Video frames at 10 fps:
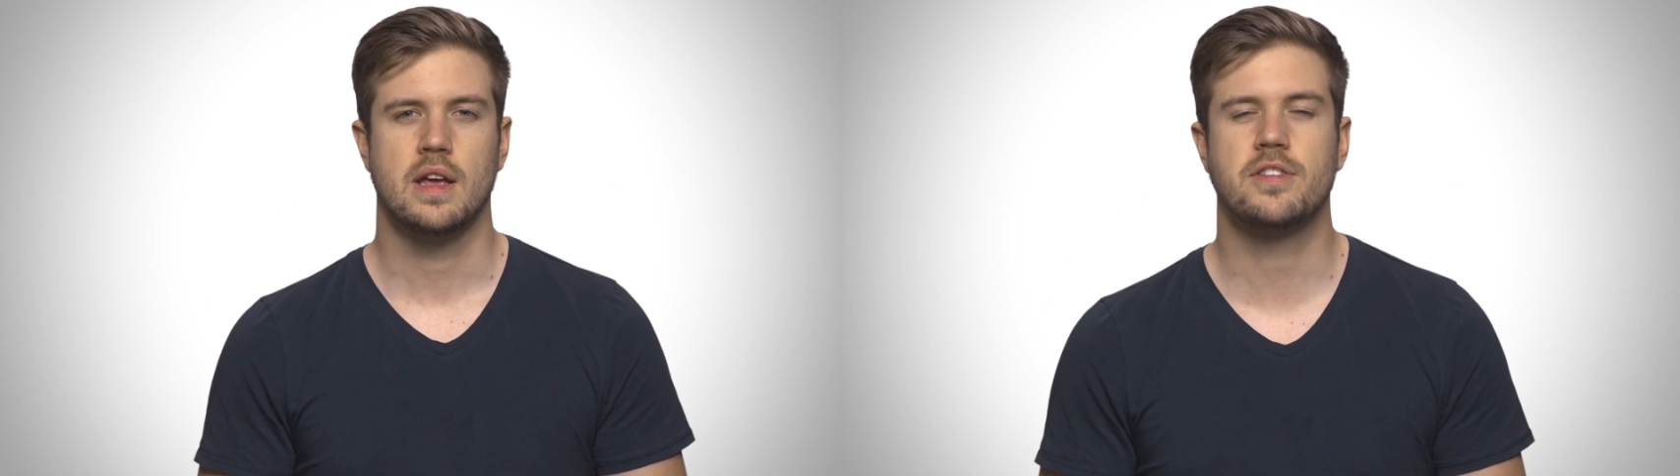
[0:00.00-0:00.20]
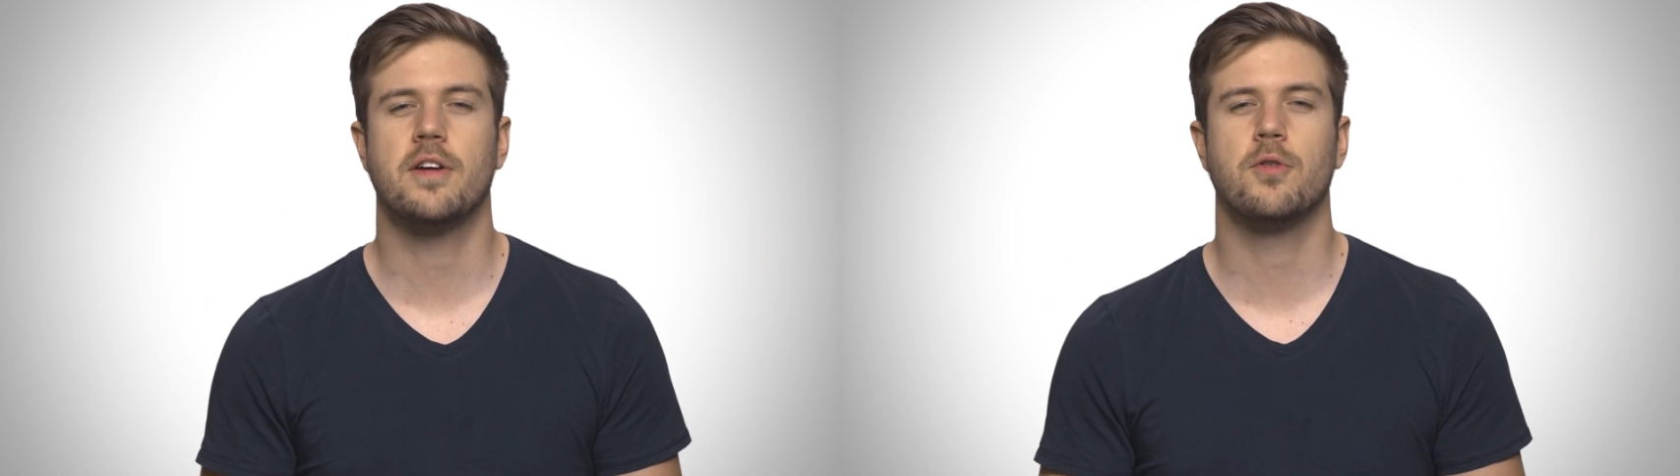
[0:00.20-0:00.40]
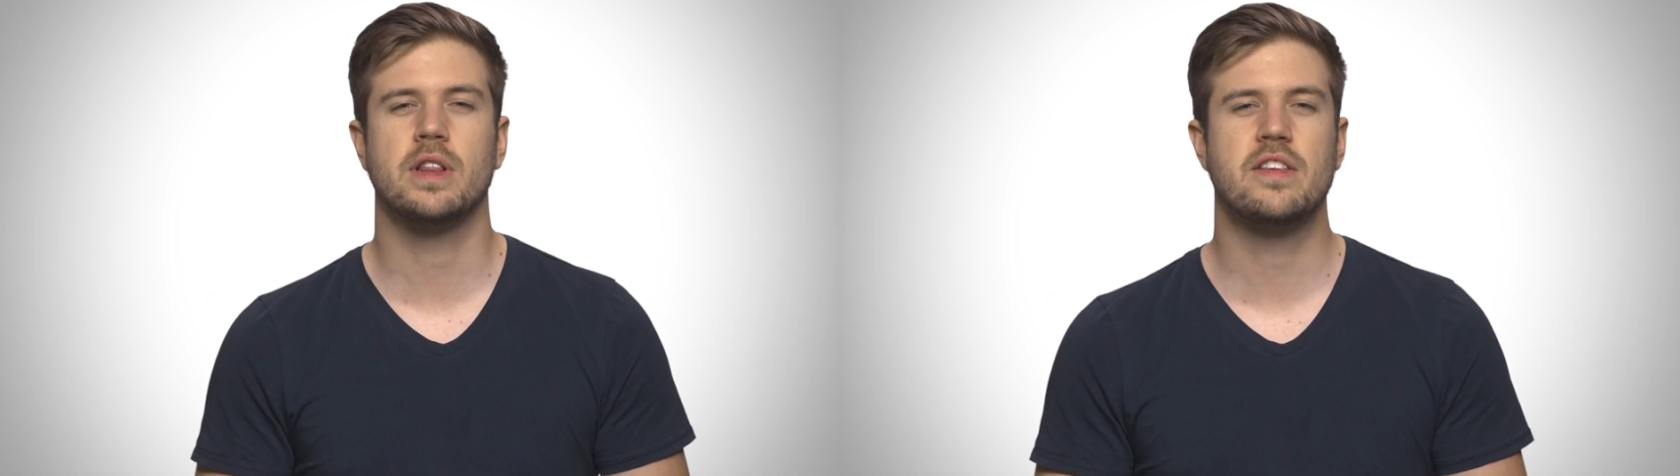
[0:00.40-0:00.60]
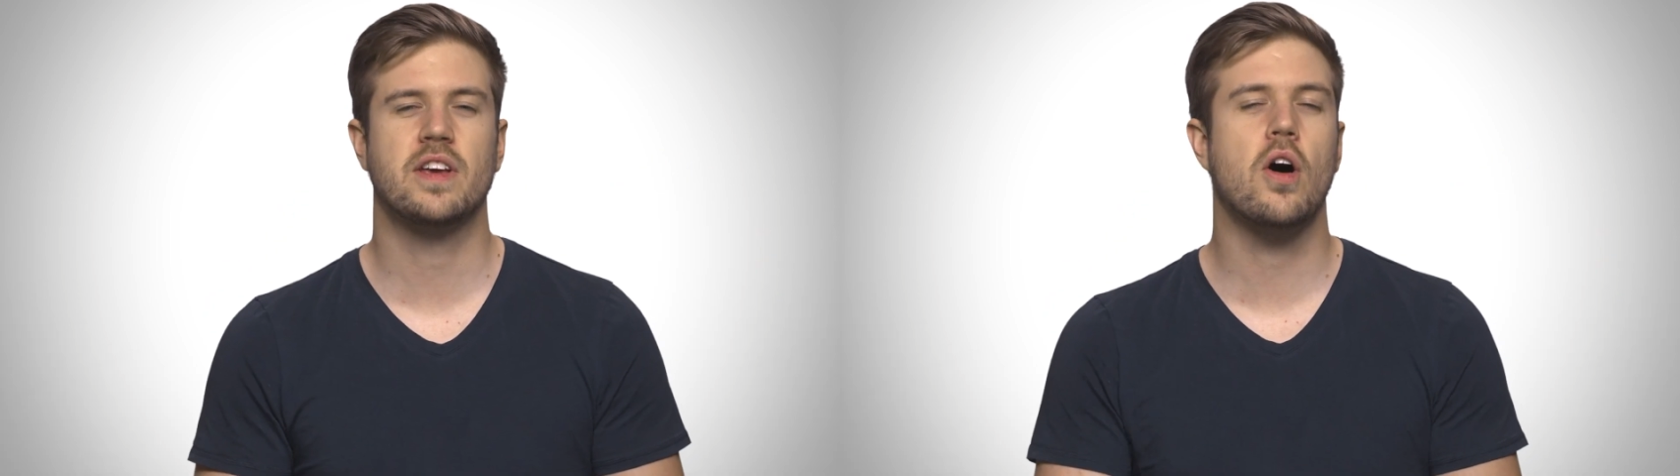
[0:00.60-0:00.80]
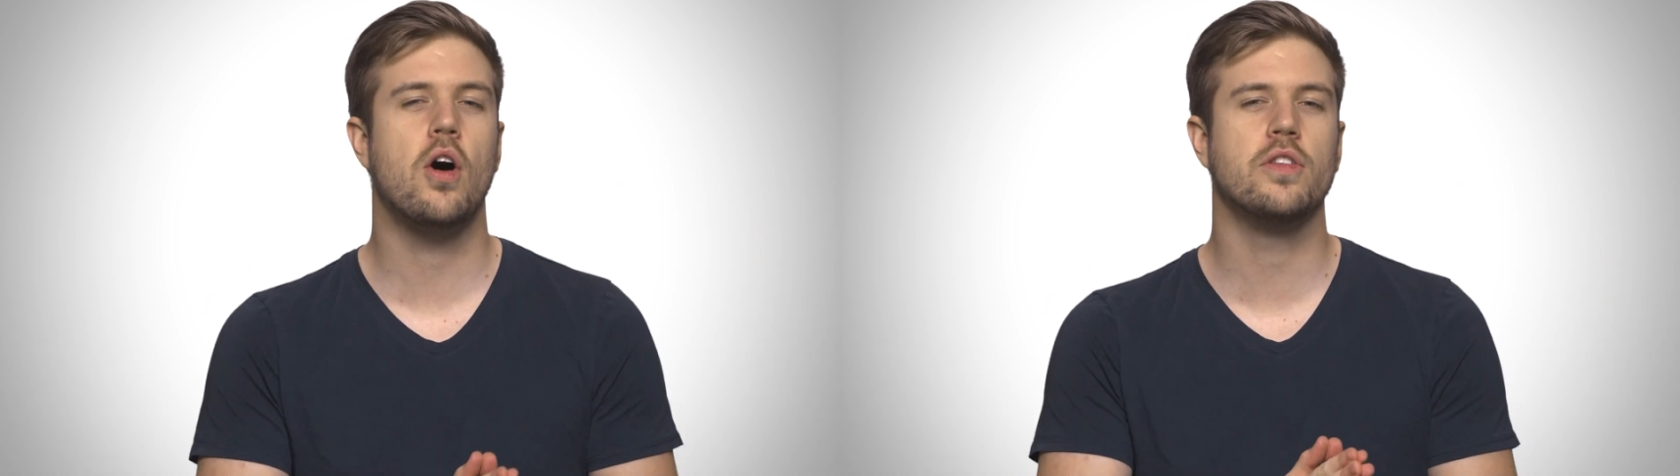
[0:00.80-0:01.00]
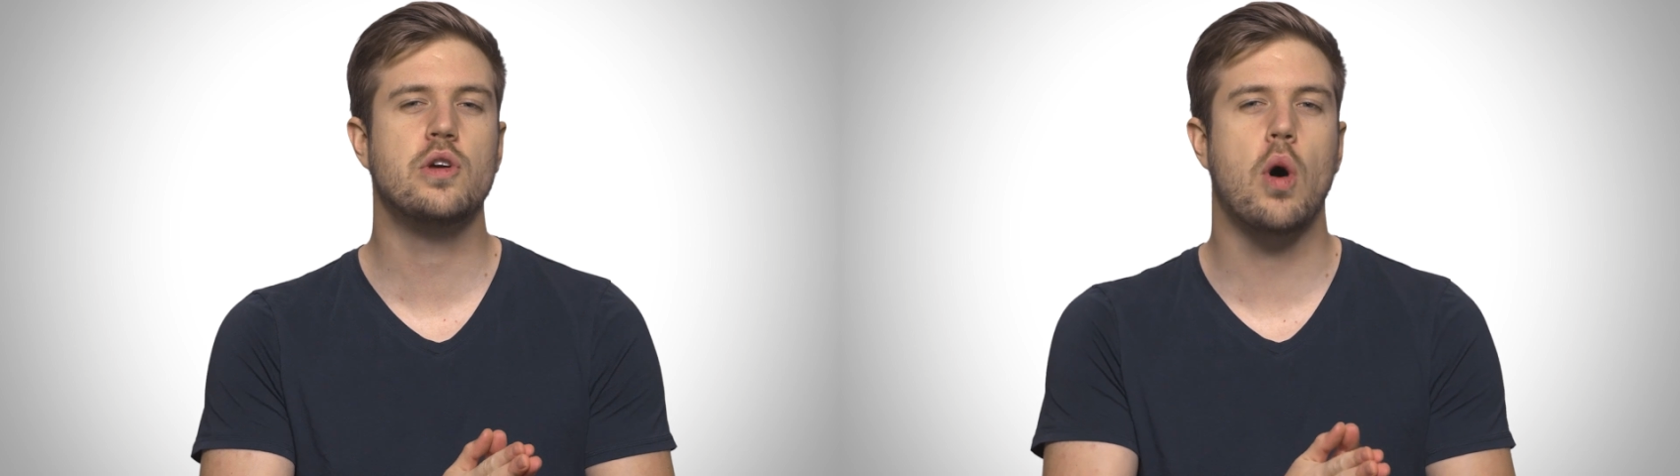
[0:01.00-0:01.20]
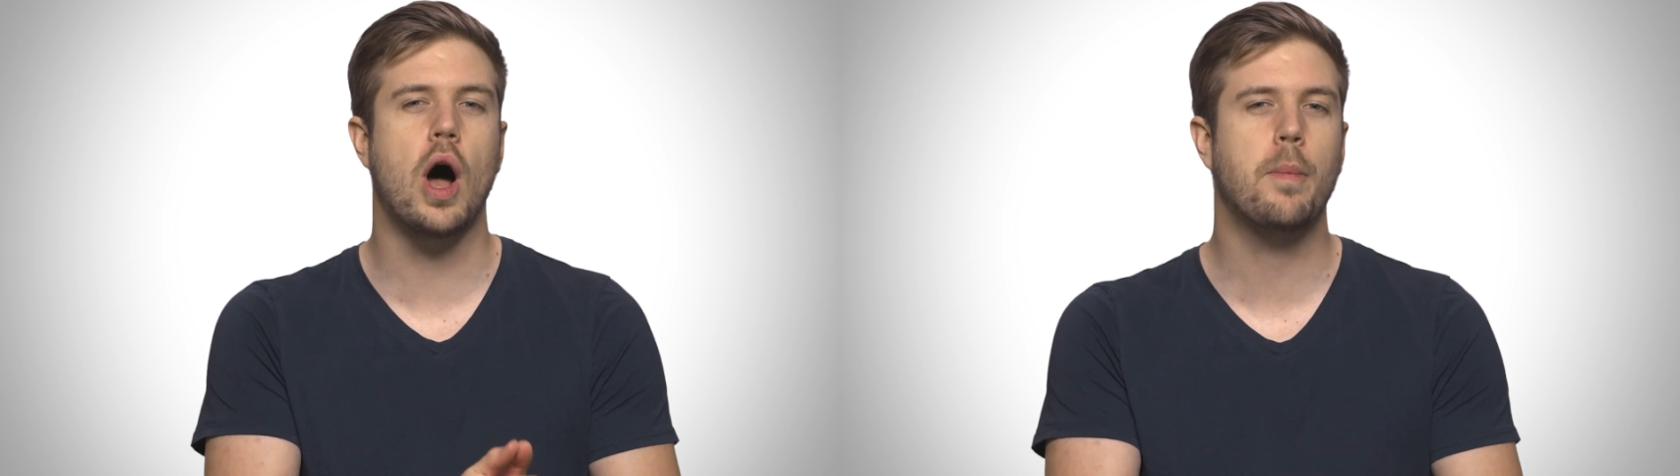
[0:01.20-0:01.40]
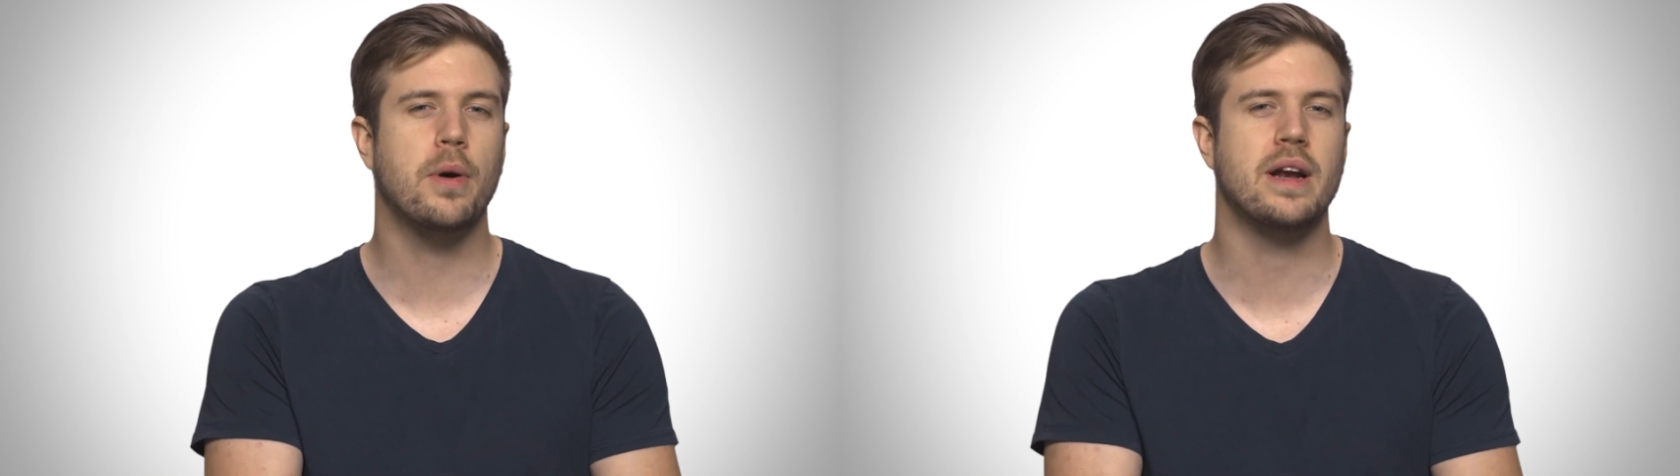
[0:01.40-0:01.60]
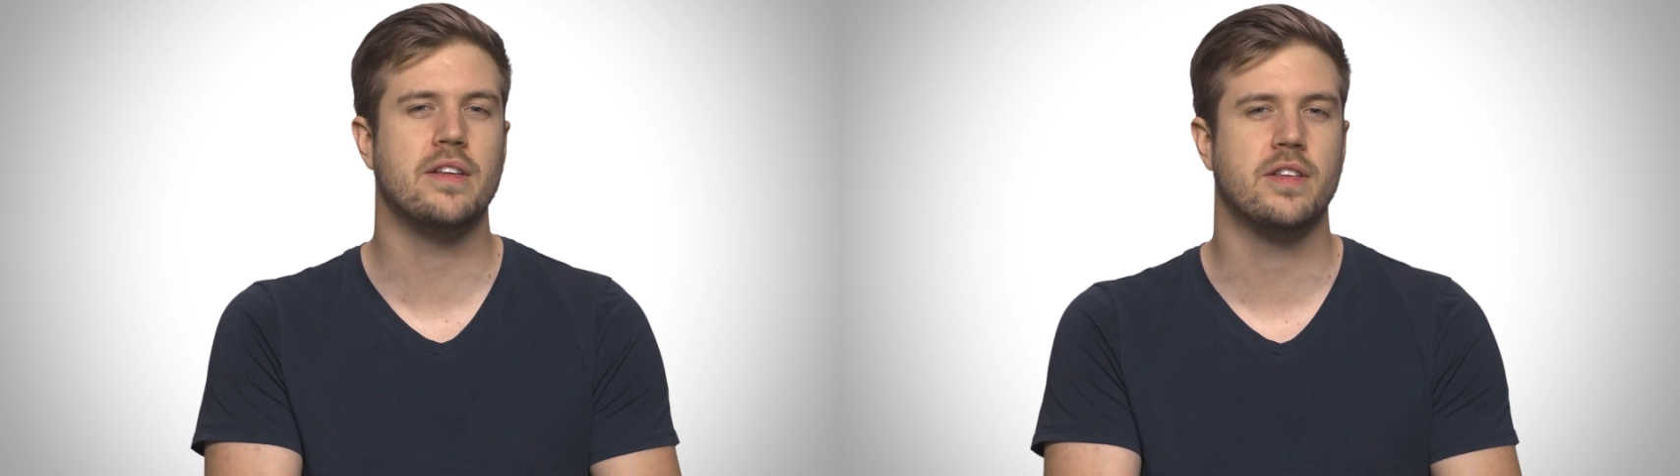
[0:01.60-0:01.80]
Instead of releasing all new operating